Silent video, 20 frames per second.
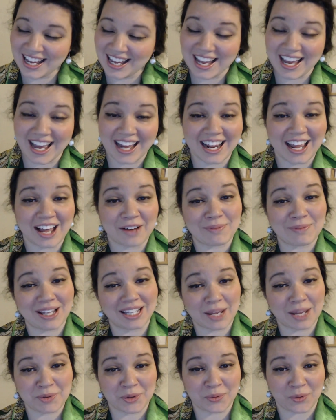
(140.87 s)
And I have my
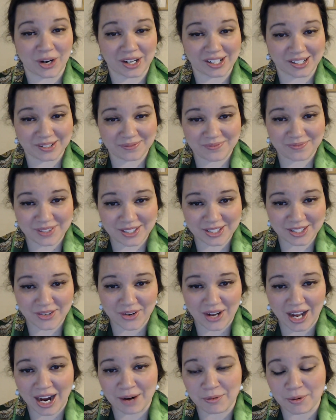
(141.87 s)
lemon water, so
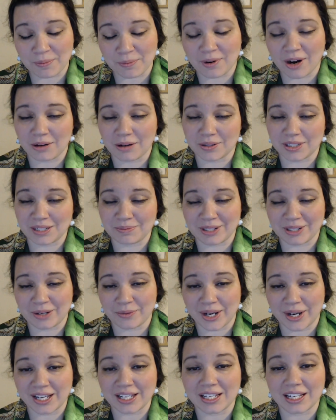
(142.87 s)
I will probably be
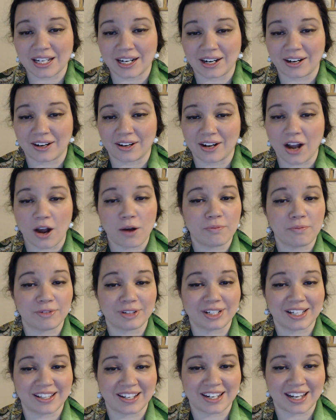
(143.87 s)
awake here hopefully
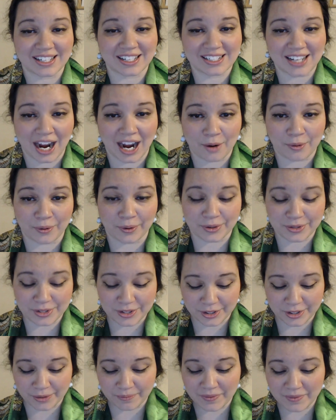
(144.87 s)
in the next hour or
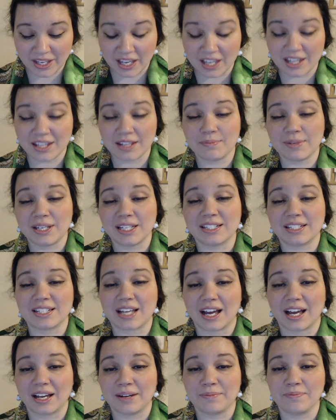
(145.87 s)
two. In the
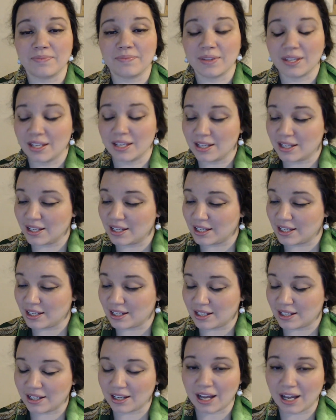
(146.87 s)
meantime,
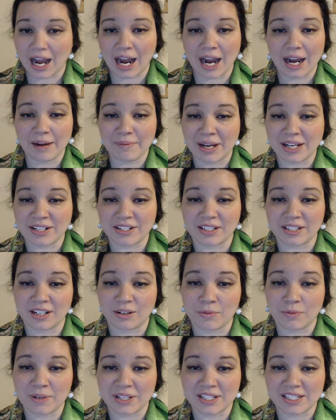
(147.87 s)
I imagine there will
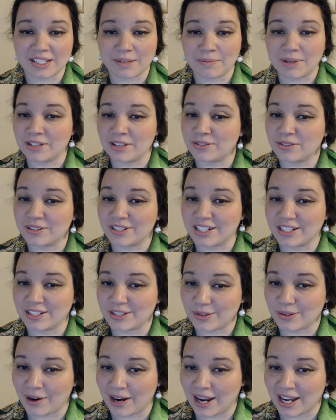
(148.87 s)
be some interesting
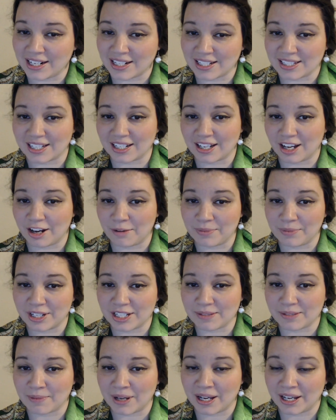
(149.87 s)
story ideas that come because
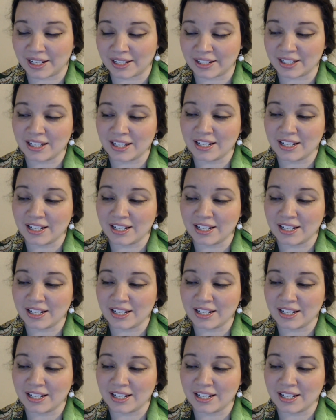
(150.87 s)
my